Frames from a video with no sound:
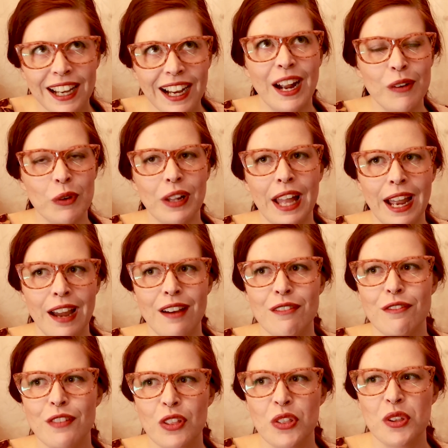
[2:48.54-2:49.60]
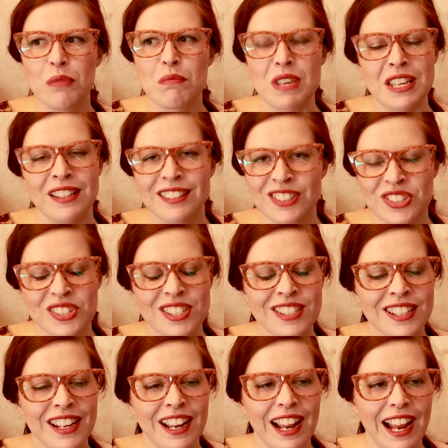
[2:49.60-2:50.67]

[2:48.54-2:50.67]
I will have the means